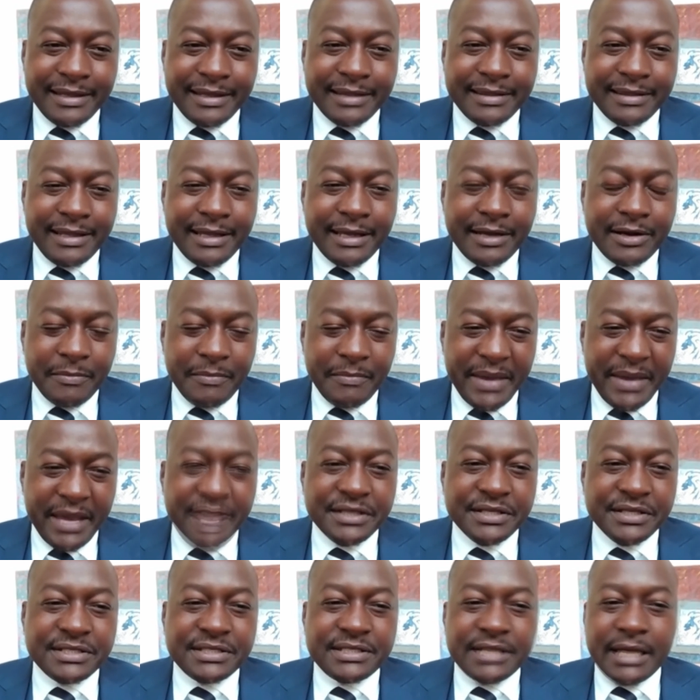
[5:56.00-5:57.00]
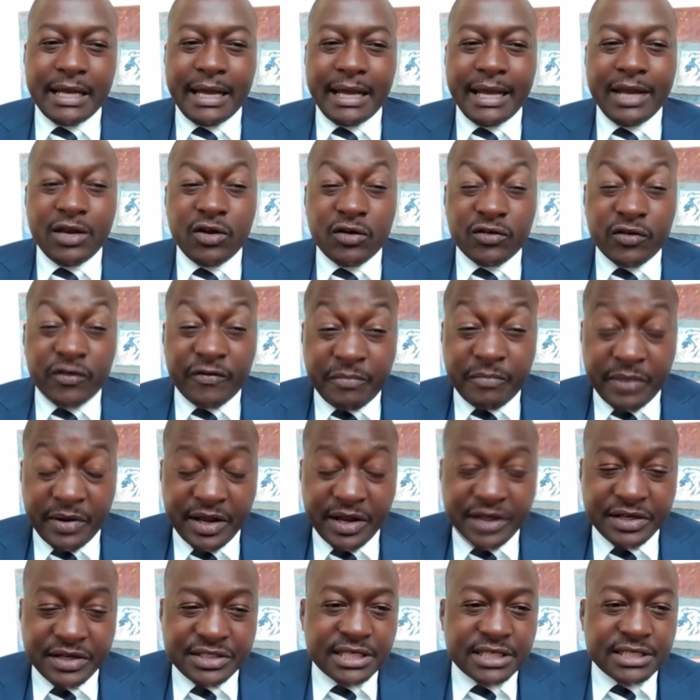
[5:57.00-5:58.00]
there remains a lot of
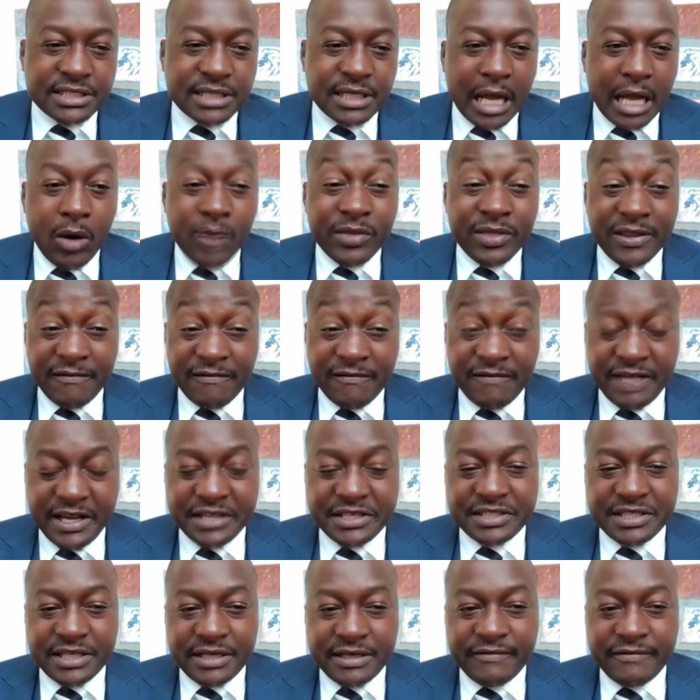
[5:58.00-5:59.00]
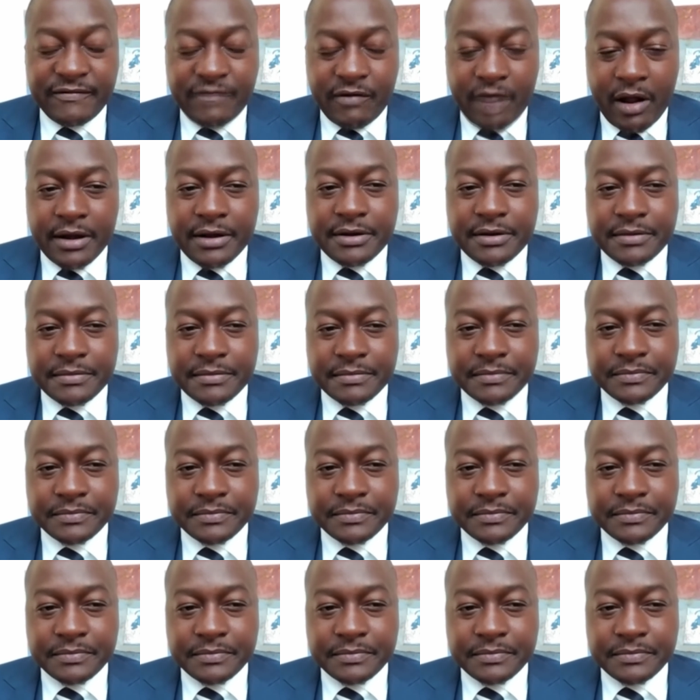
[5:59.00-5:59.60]
pressures on the inflation front.